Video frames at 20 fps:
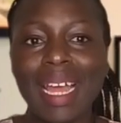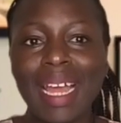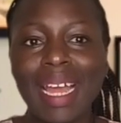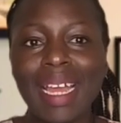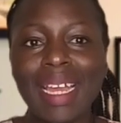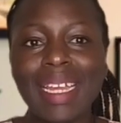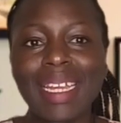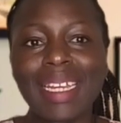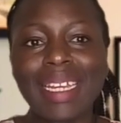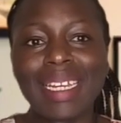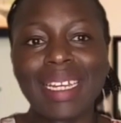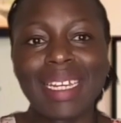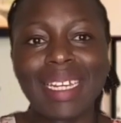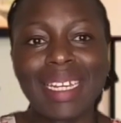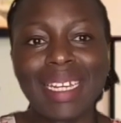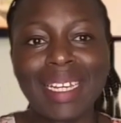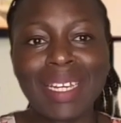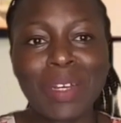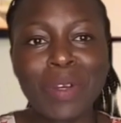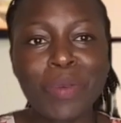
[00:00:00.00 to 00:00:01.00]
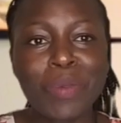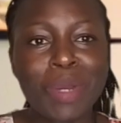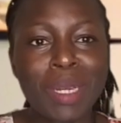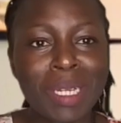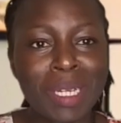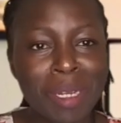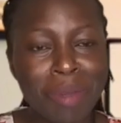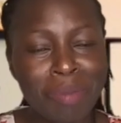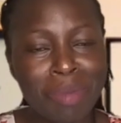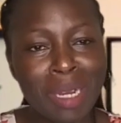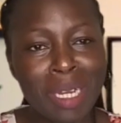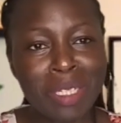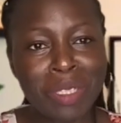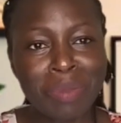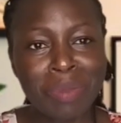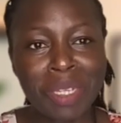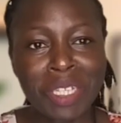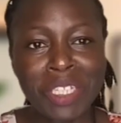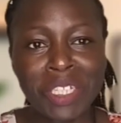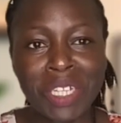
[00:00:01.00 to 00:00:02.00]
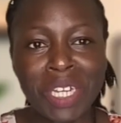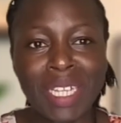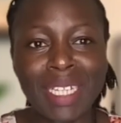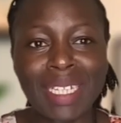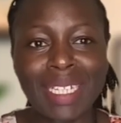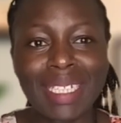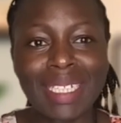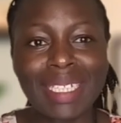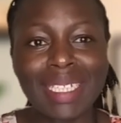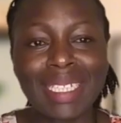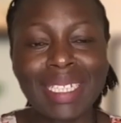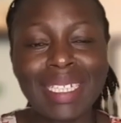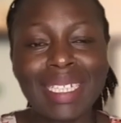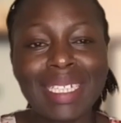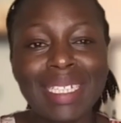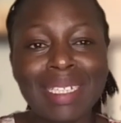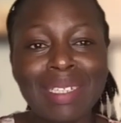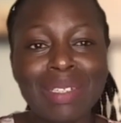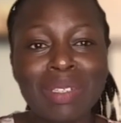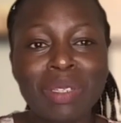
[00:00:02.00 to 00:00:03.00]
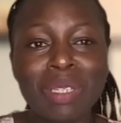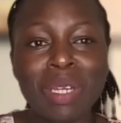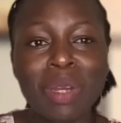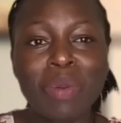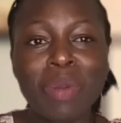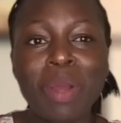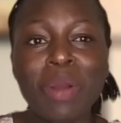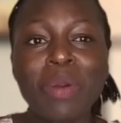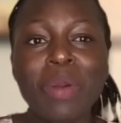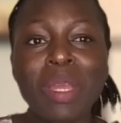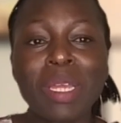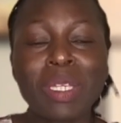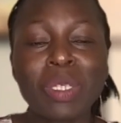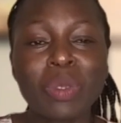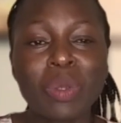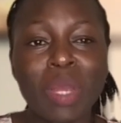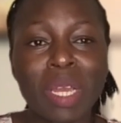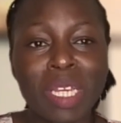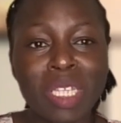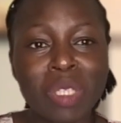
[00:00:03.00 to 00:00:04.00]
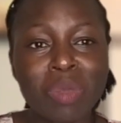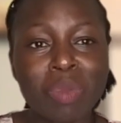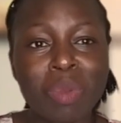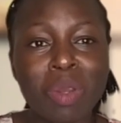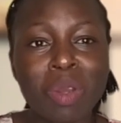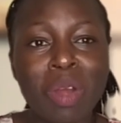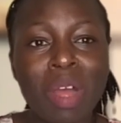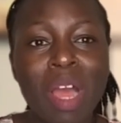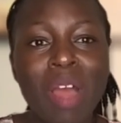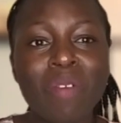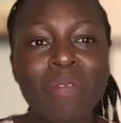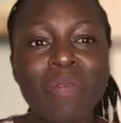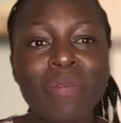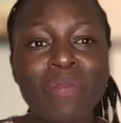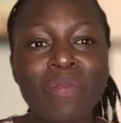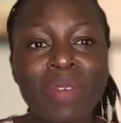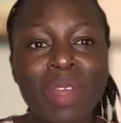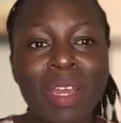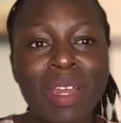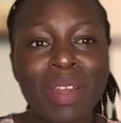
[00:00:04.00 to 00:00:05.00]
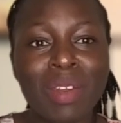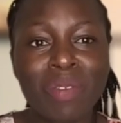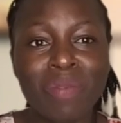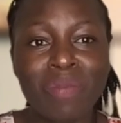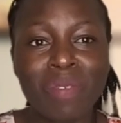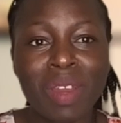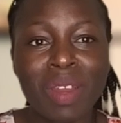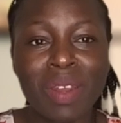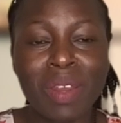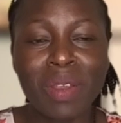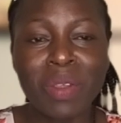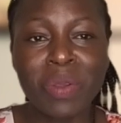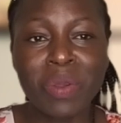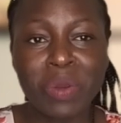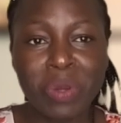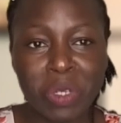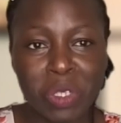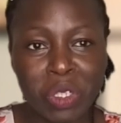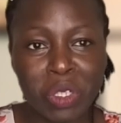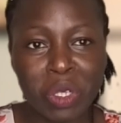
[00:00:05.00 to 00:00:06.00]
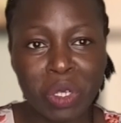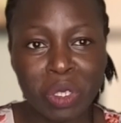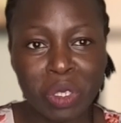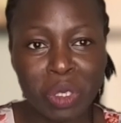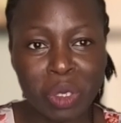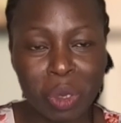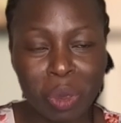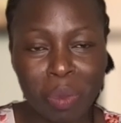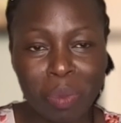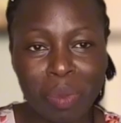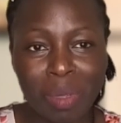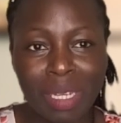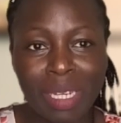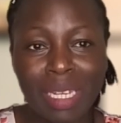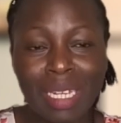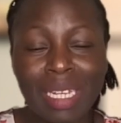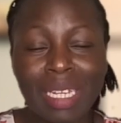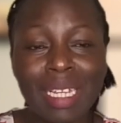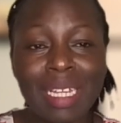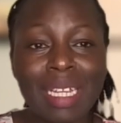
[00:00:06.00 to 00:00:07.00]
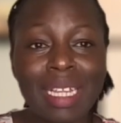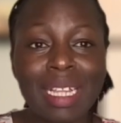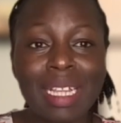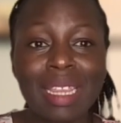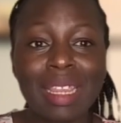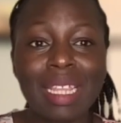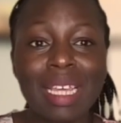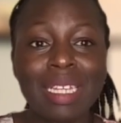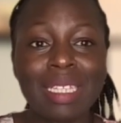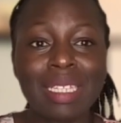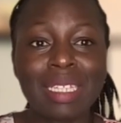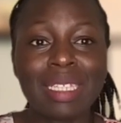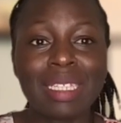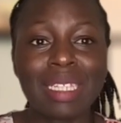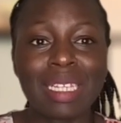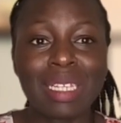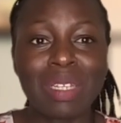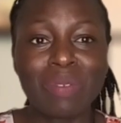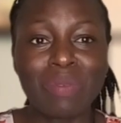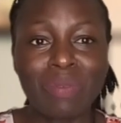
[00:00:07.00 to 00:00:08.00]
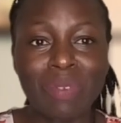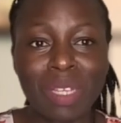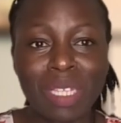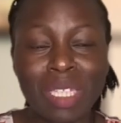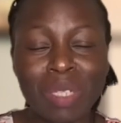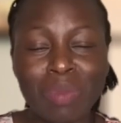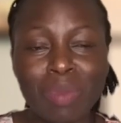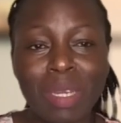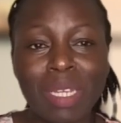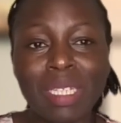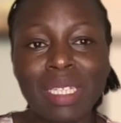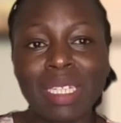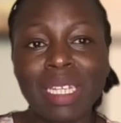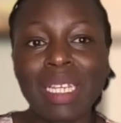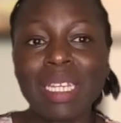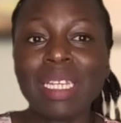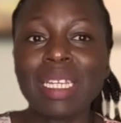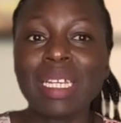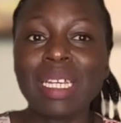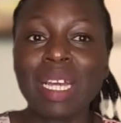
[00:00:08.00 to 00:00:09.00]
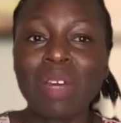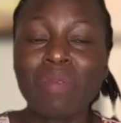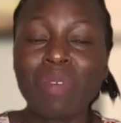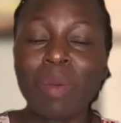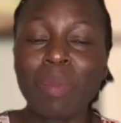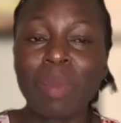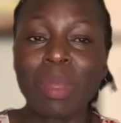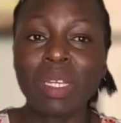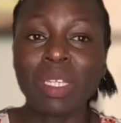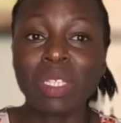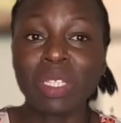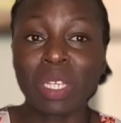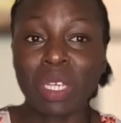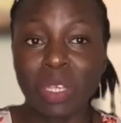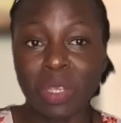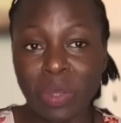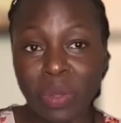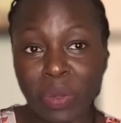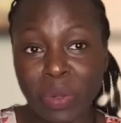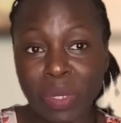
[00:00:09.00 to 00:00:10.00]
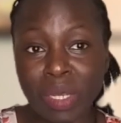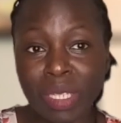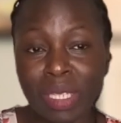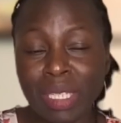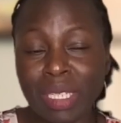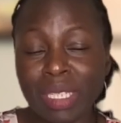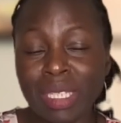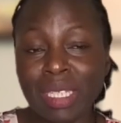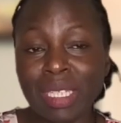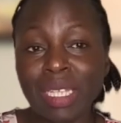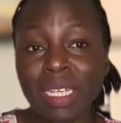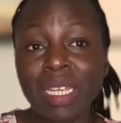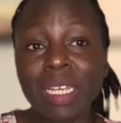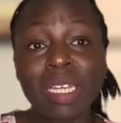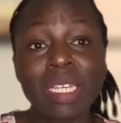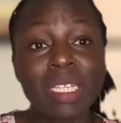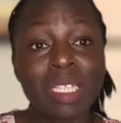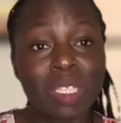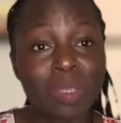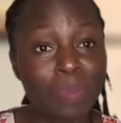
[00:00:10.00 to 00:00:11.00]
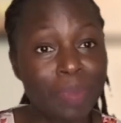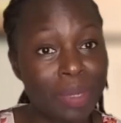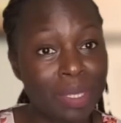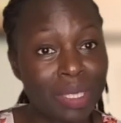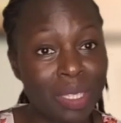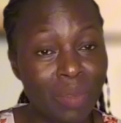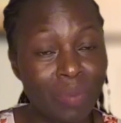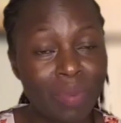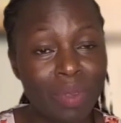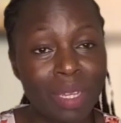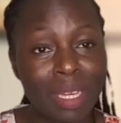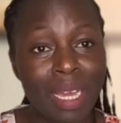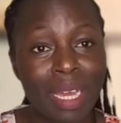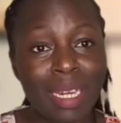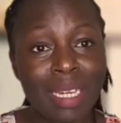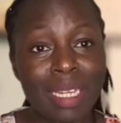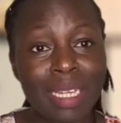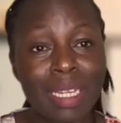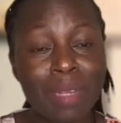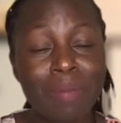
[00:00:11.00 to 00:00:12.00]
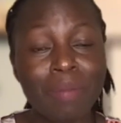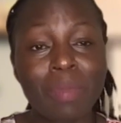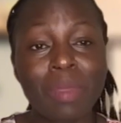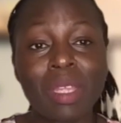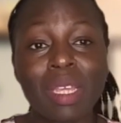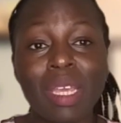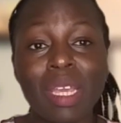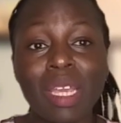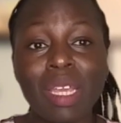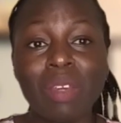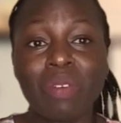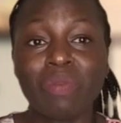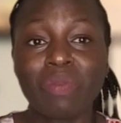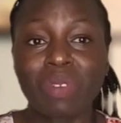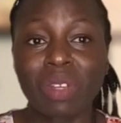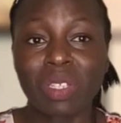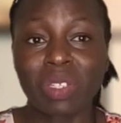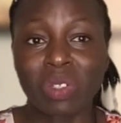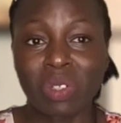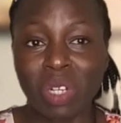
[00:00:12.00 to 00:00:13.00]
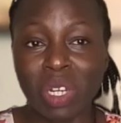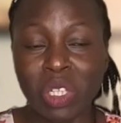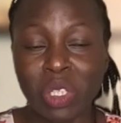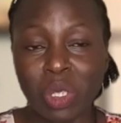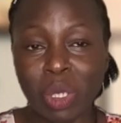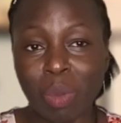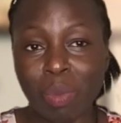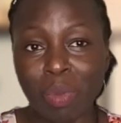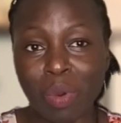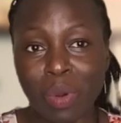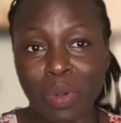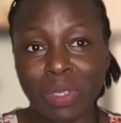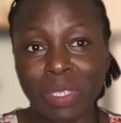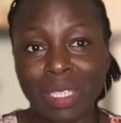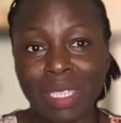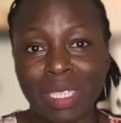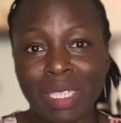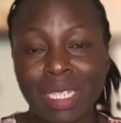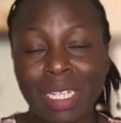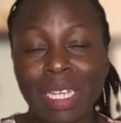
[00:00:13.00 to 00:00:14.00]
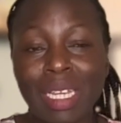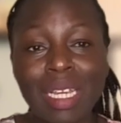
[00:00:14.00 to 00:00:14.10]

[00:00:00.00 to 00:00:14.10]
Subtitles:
Hi, welcome back to my channel. Today we are going to explore a very crucial topic, that is investment in government securities, specifically infrastructure bonds.